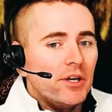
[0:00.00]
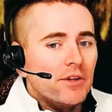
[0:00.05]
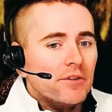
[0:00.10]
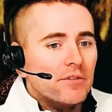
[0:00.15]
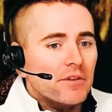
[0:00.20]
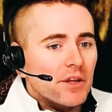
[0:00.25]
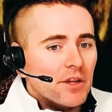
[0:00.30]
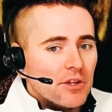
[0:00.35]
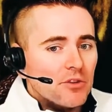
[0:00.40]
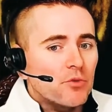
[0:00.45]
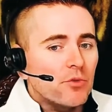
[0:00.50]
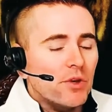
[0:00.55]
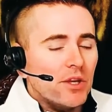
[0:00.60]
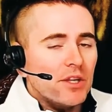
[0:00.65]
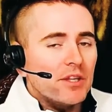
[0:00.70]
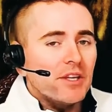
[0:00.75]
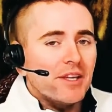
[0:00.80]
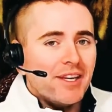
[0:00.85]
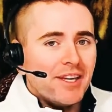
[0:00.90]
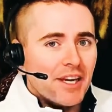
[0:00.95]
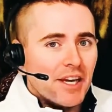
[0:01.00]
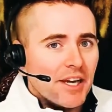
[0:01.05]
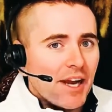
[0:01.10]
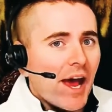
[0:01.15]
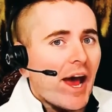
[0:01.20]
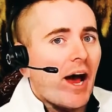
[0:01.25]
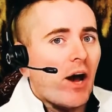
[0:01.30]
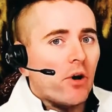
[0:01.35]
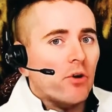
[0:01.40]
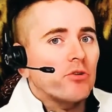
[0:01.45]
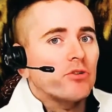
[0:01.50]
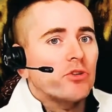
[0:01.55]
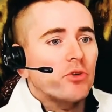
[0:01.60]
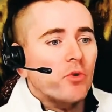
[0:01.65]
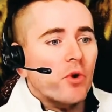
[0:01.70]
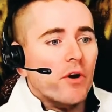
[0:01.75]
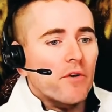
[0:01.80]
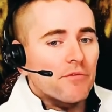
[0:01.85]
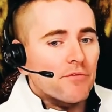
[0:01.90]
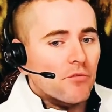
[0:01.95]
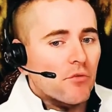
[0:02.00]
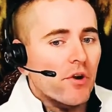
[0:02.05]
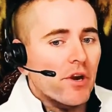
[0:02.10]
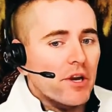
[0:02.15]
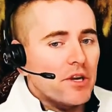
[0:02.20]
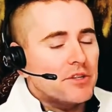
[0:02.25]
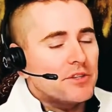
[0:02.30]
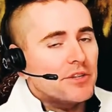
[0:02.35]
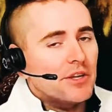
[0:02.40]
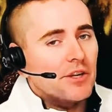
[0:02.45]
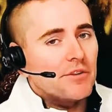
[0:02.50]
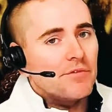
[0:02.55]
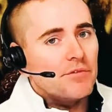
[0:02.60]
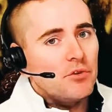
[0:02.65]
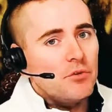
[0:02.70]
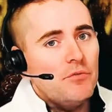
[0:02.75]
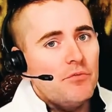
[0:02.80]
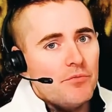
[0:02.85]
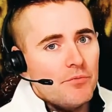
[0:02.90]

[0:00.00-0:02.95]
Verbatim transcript: things we need to get out to our friends. And if you've